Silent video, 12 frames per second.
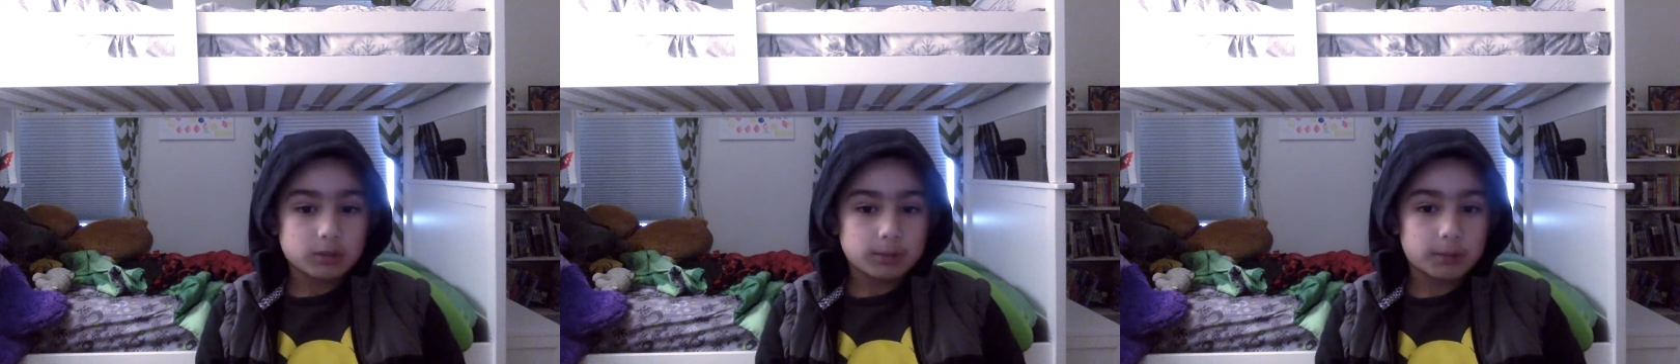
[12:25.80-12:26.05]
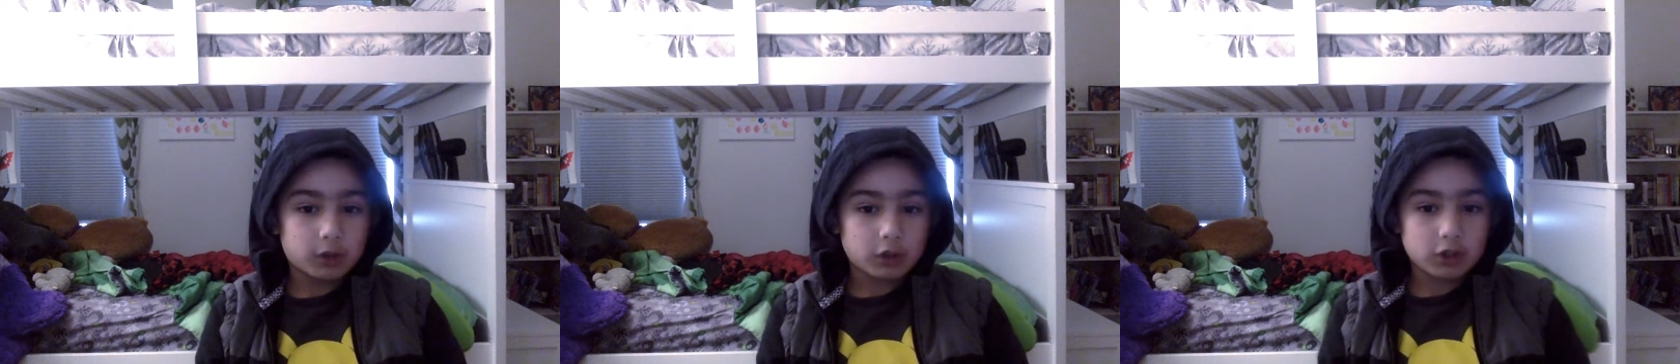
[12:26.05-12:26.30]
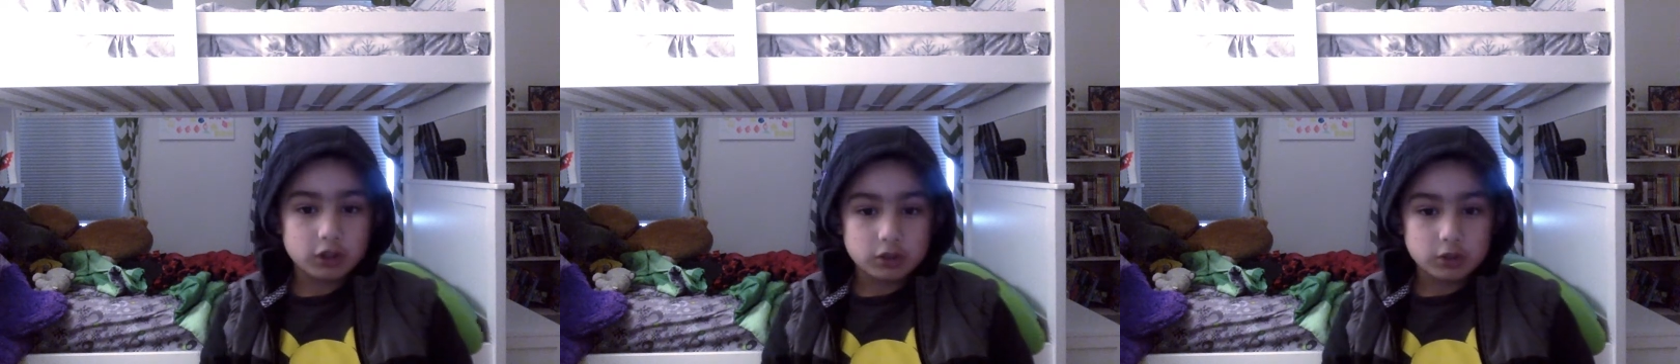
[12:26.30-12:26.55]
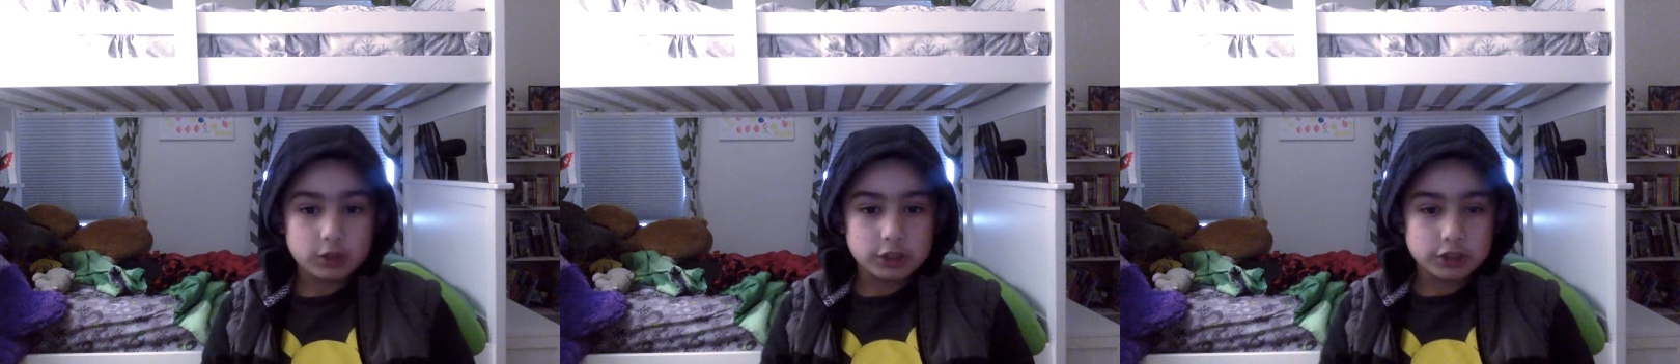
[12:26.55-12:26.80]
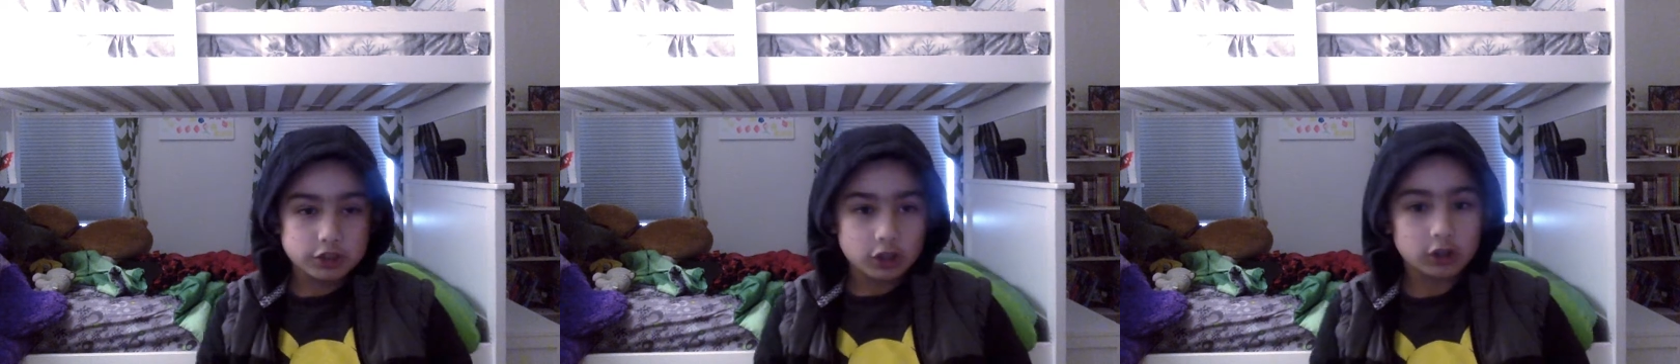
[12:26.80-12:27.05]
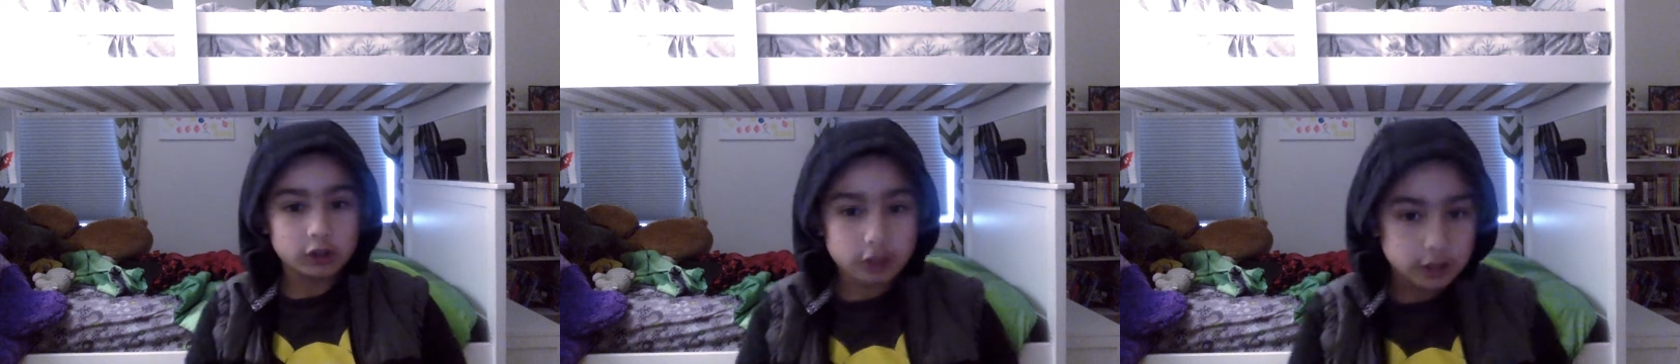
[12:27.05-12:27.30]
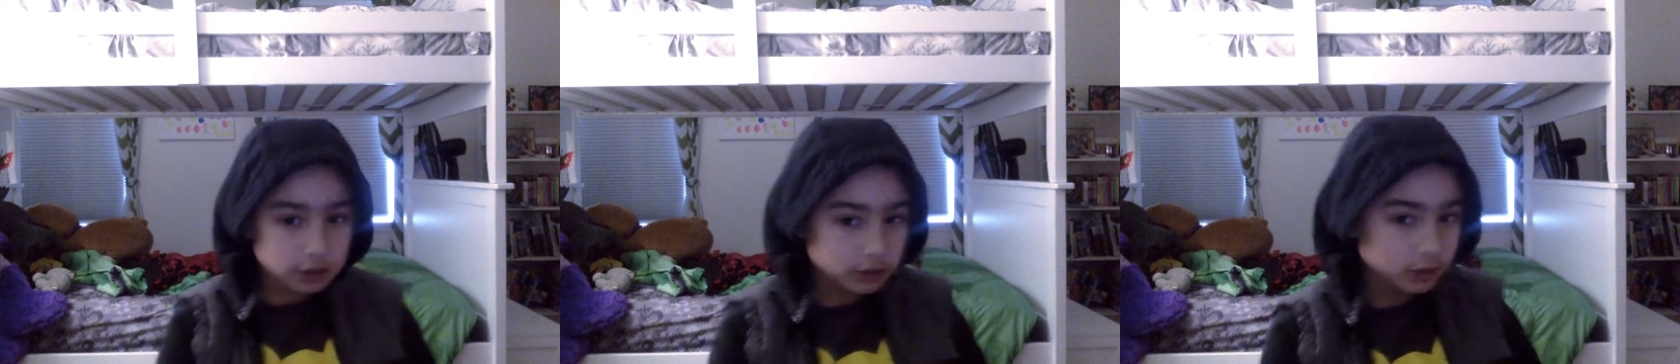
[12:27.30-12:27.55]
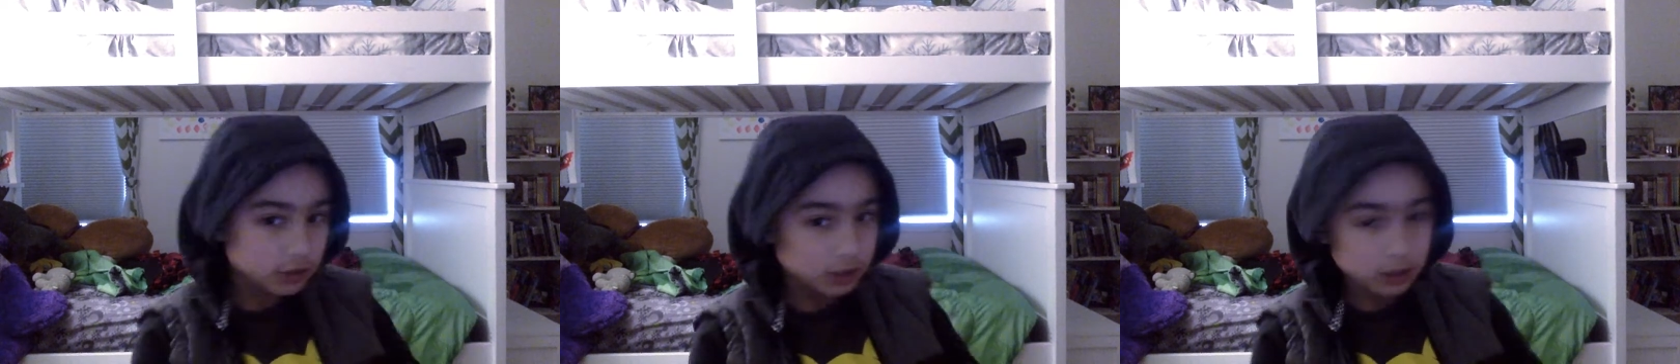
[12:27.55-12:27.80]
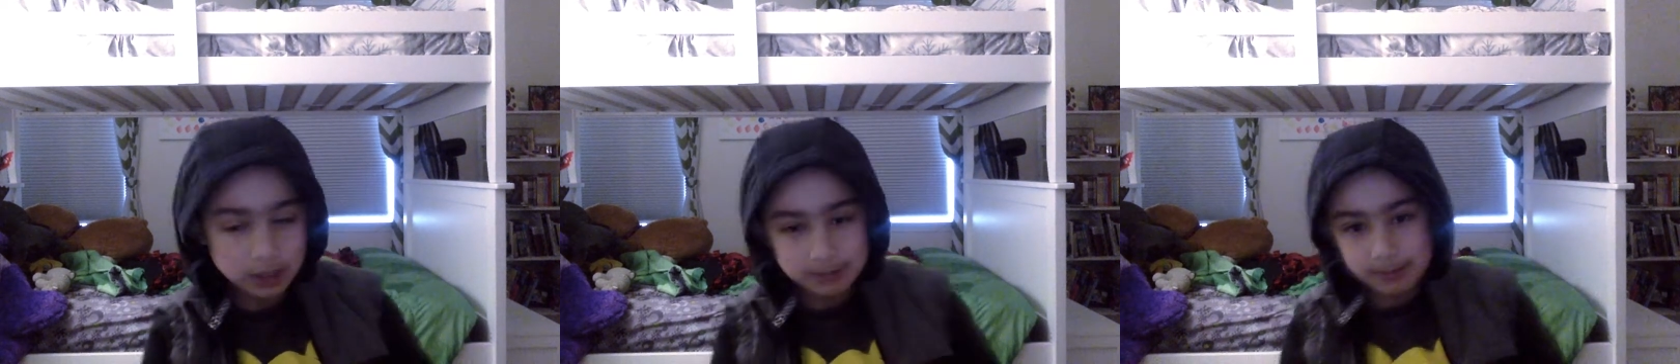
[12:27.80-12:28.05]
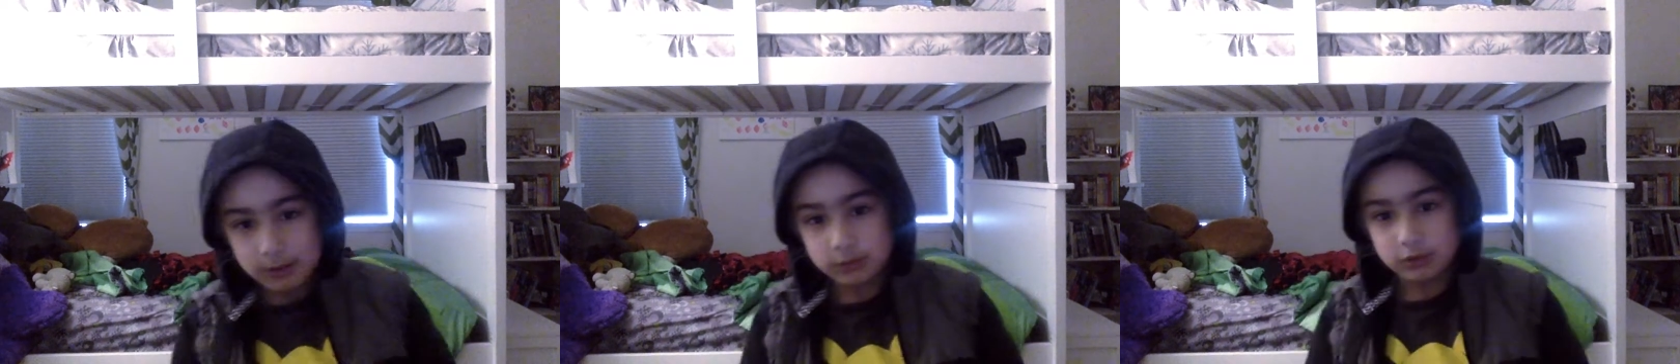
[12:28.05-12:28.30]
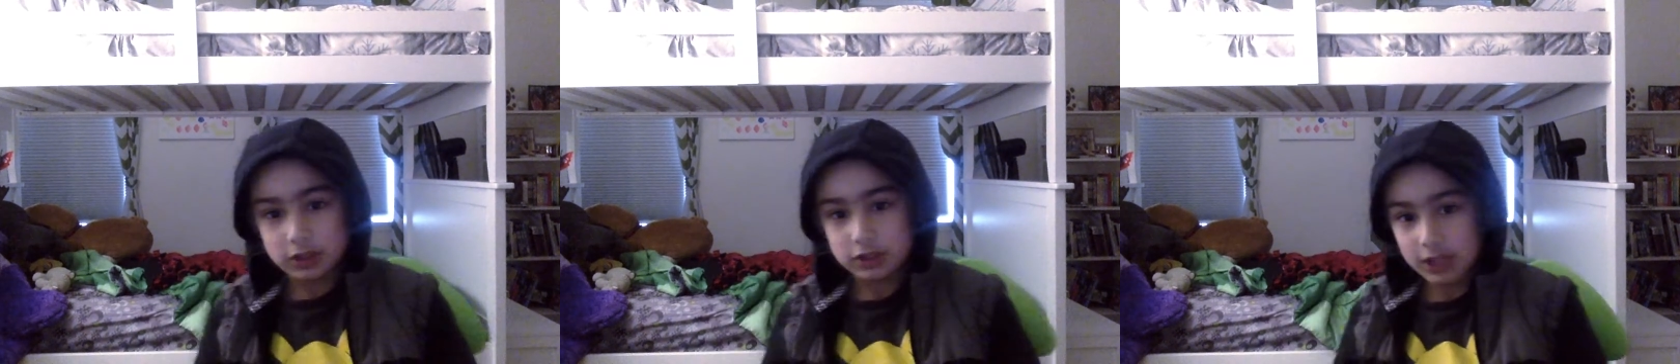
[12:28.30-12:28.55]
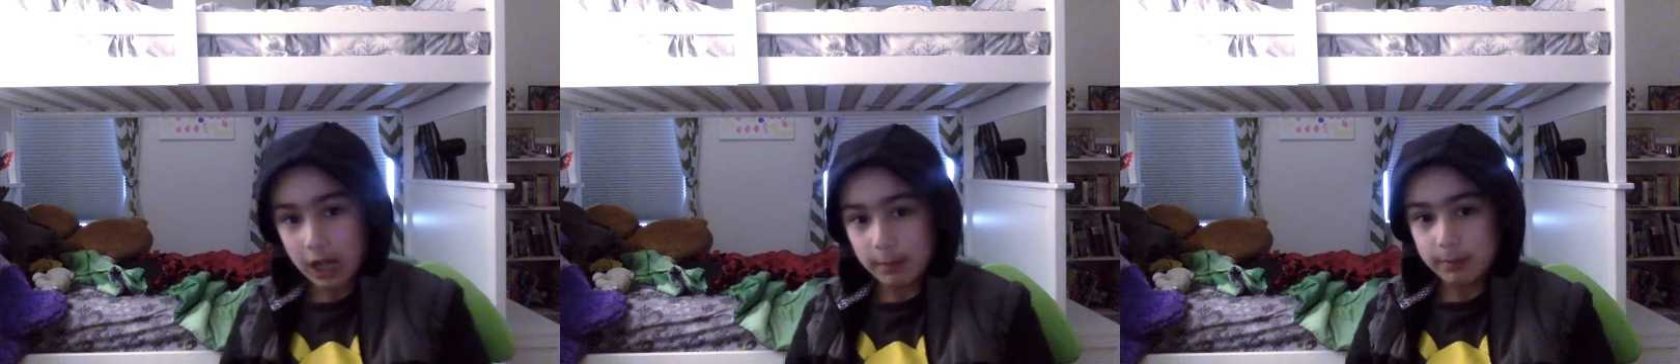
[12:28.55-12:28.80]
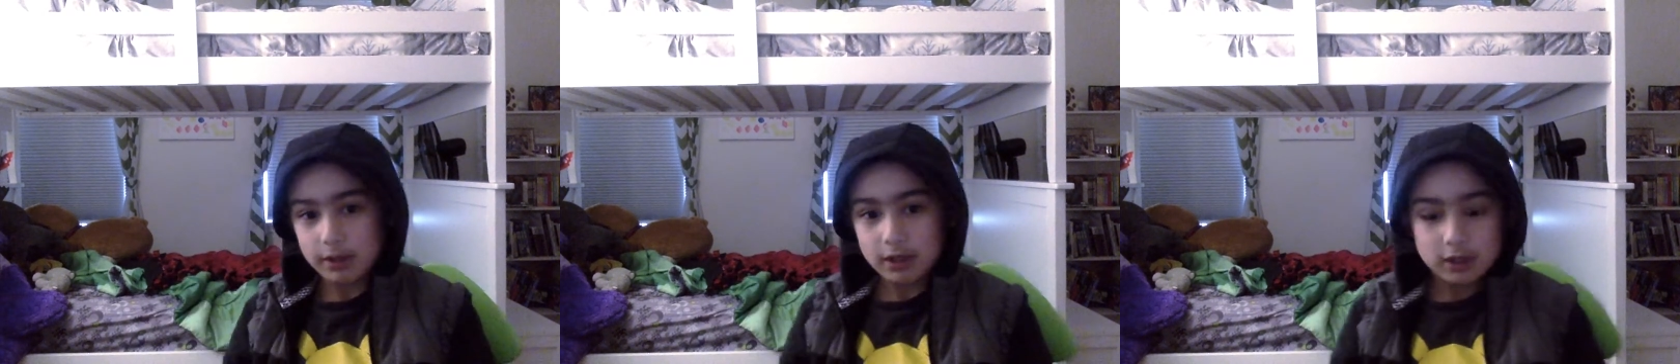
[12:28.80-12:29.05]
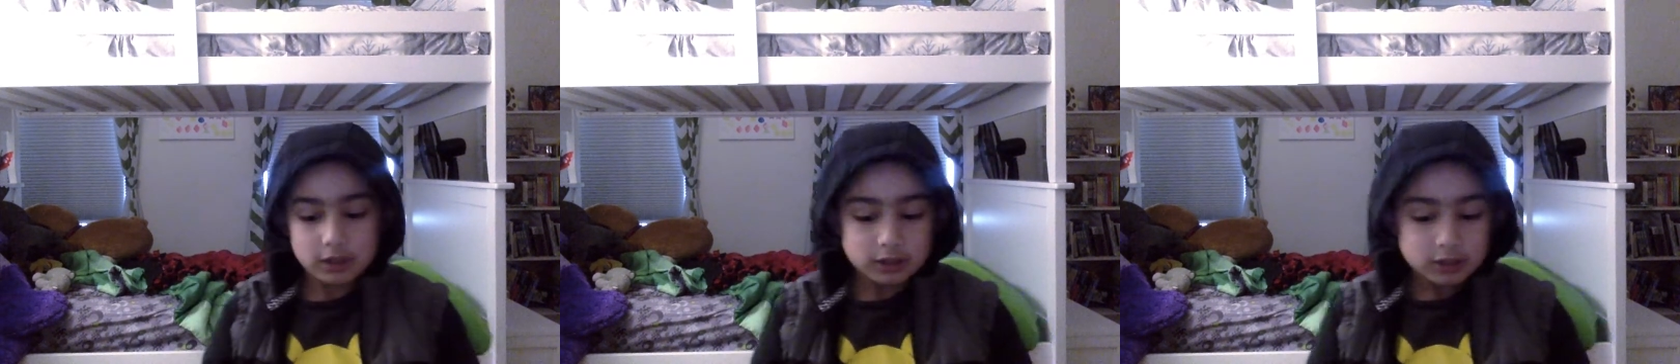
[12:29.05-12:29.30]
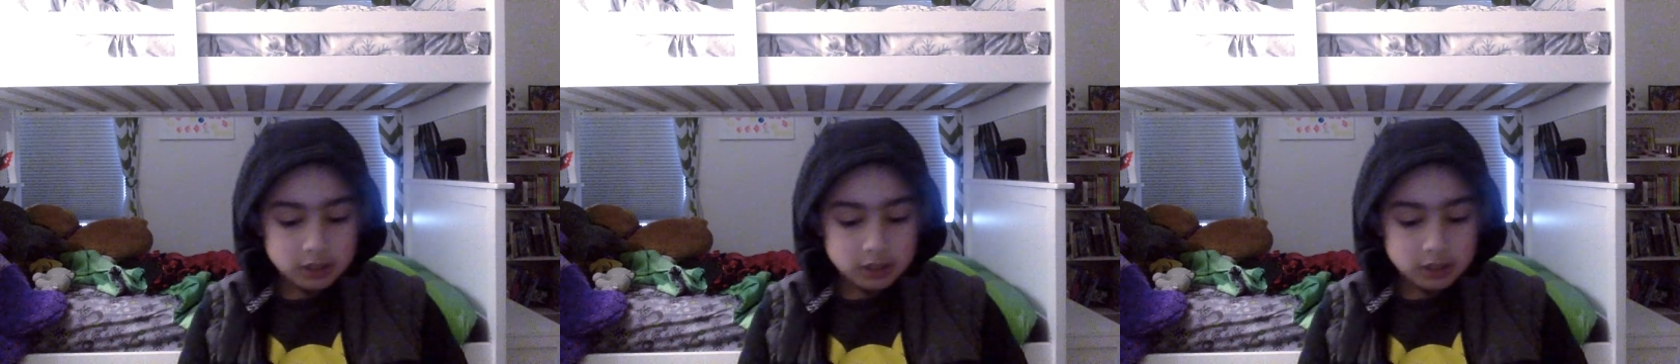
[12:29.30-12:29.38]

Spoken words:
Burn and Queen Scarlet came out and was like, stop it!